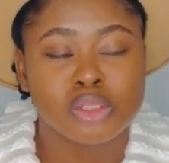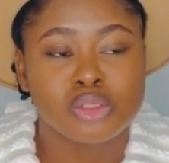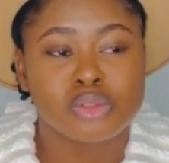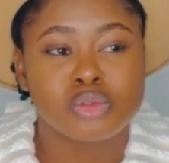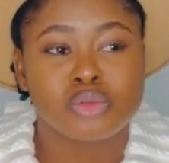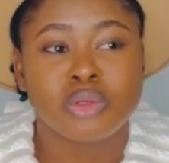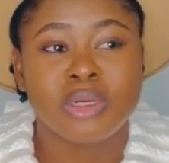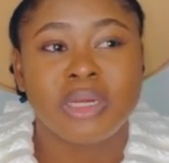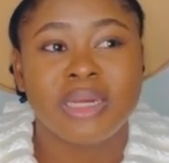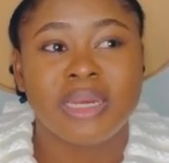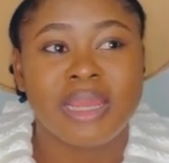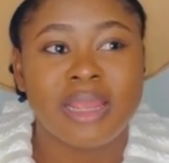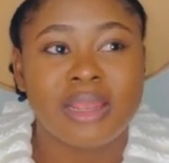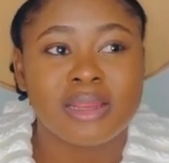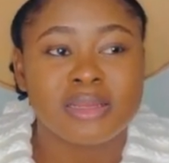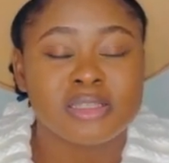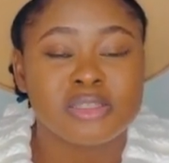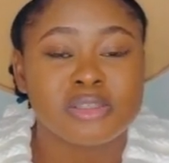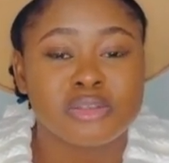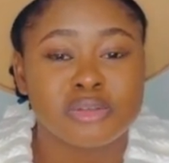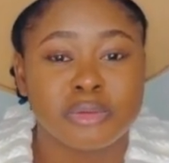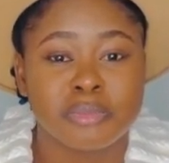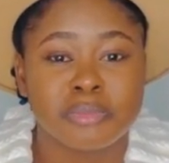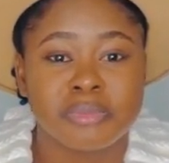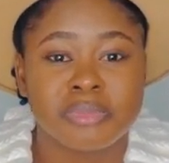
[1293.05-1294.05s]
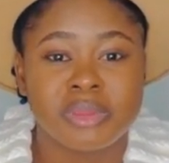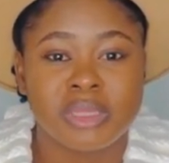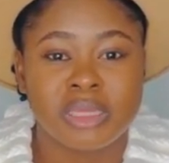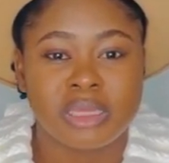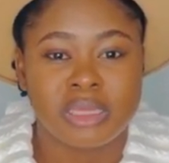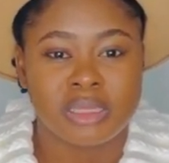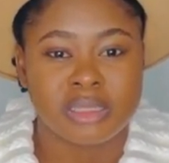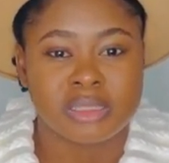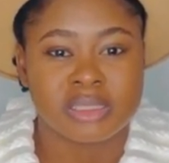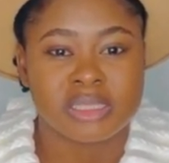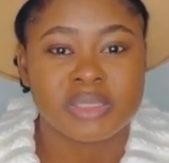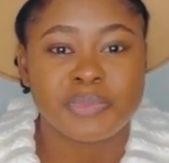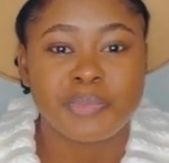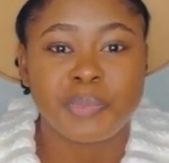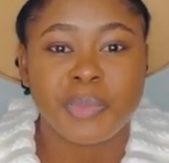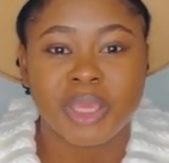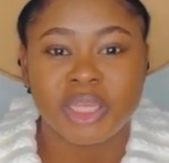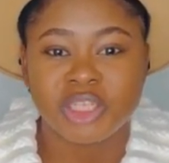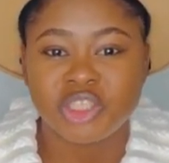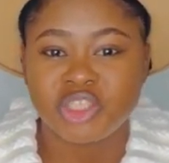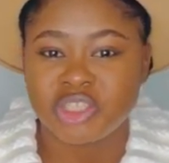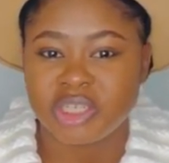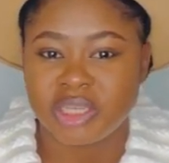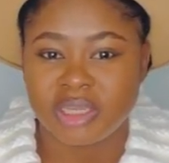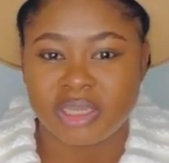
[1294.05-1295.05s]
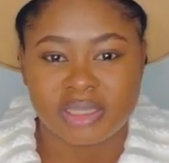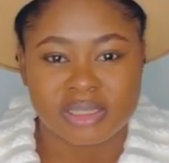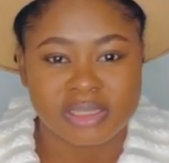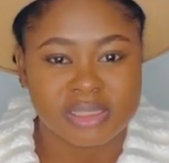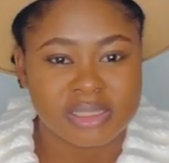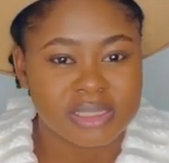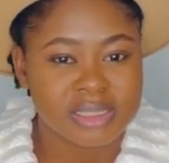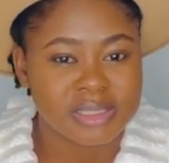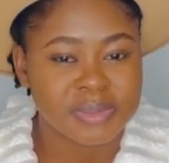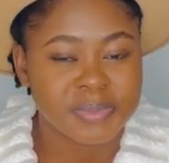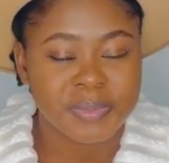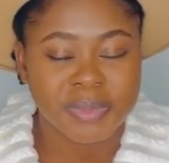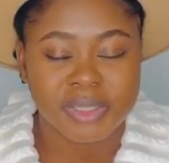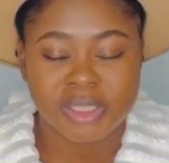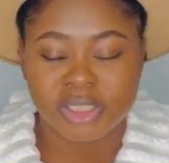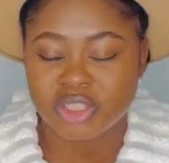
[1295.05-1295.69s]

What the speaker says: to learn some things. Patience.